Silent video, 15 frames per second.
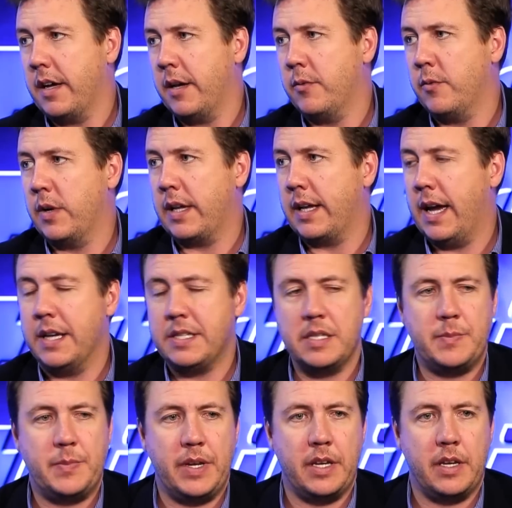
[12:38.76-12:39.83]
and really has.
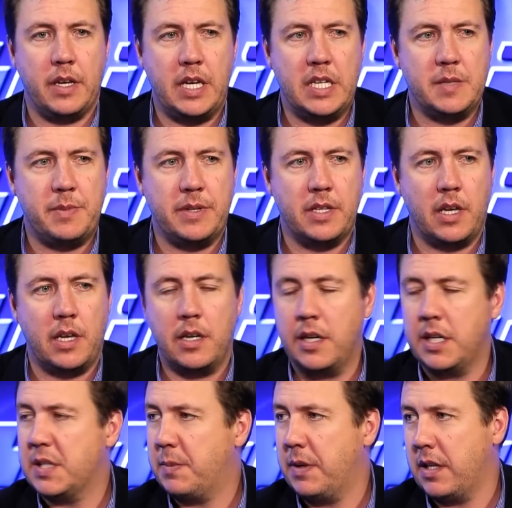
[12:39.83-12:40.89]
He's been the
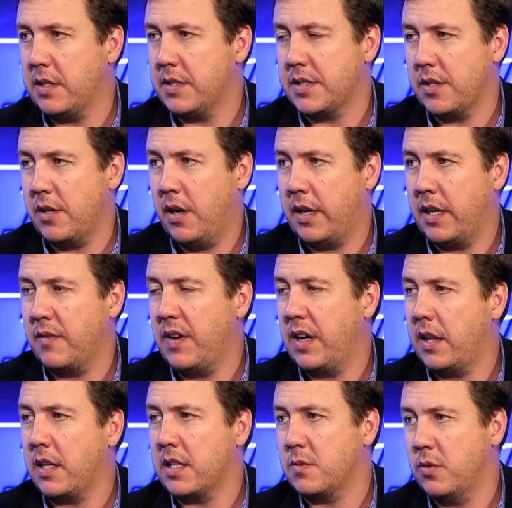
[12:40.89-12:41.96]
linchpin in this side, and if
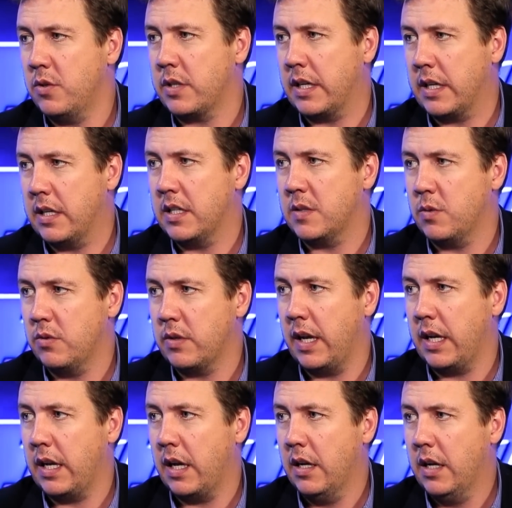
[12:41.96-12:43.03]
anything's working, it is Will
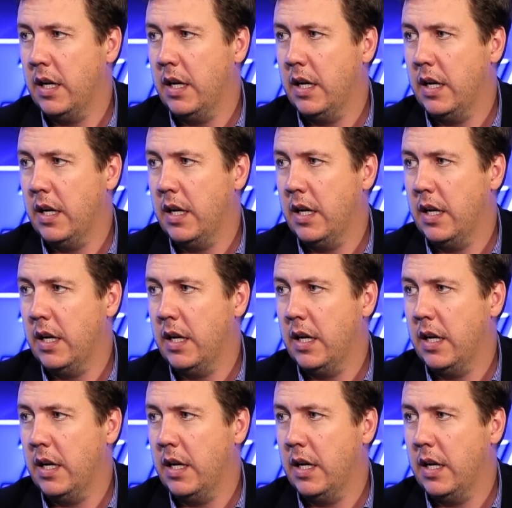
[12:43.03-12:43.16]
Genia.